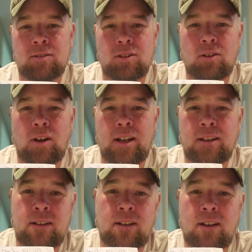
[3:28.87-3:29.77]
So
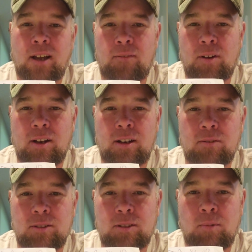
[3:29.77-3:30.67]
I figured it
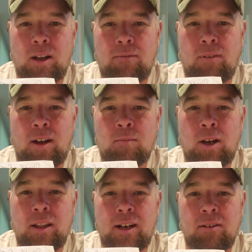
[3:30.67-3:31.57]
was about a
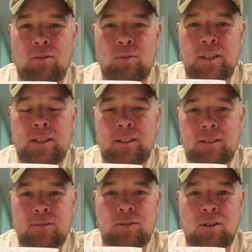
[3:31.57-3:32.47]
5-mile-an-hour wind.
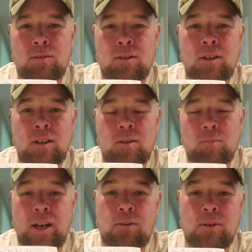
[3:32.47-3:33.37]
So,
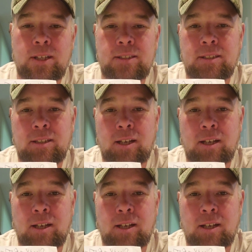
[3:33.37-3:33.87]
but anyways,